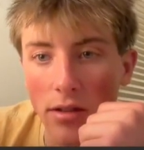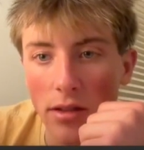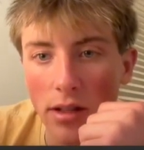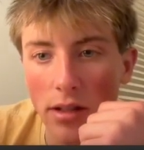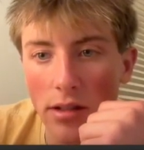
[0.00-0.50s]

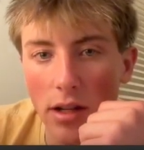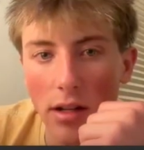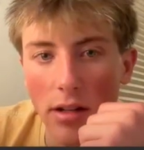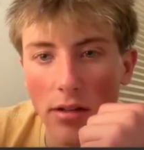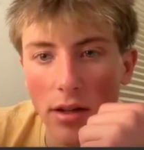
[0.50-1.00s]
That's
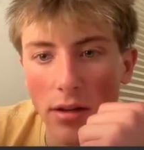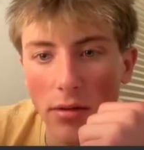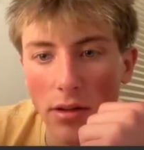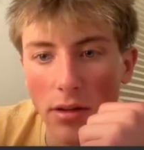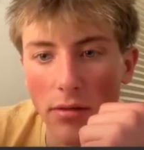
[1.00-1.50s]
not the right
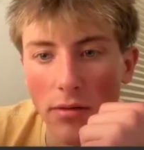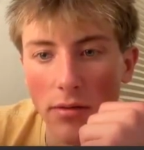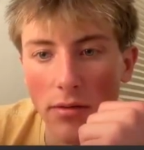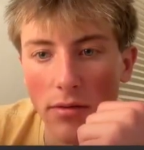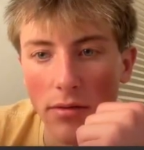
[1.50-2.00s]
one.
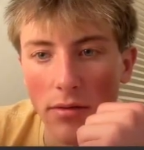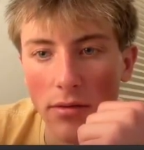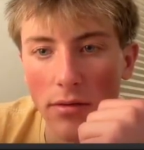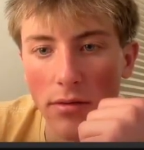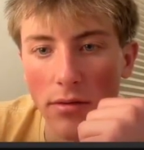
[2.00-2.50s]

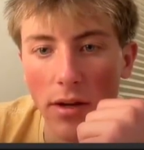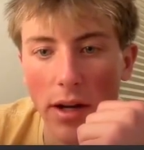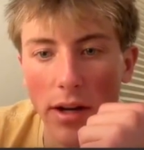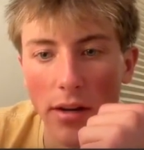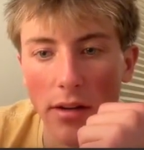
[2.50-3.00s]

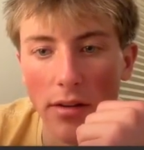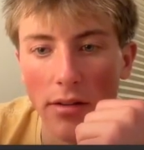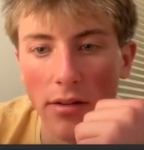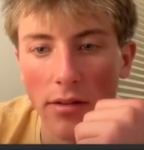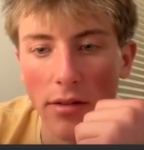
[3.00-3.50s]
right here.
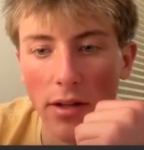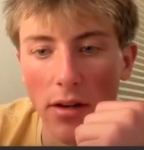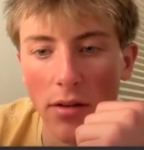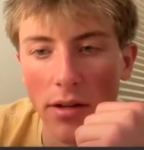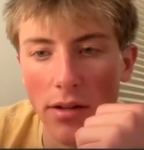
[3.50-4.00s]
Well,
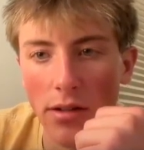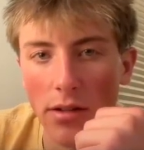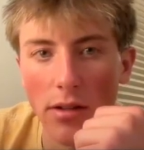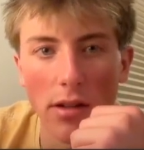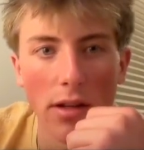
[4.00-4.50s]
no, that's
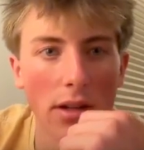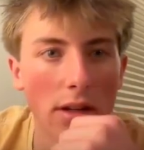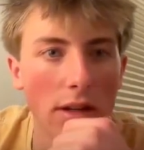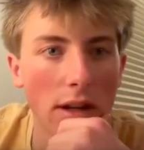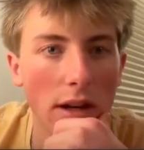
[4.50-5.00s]

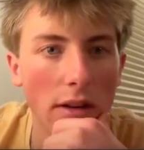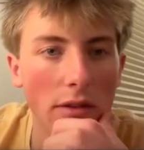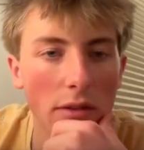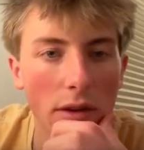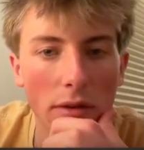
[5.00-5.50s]
not even
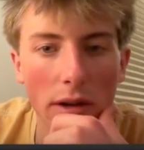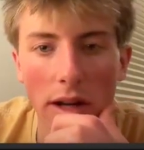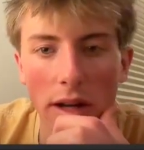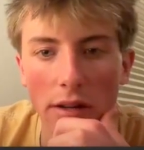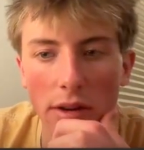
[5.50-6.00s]
the right one. I need to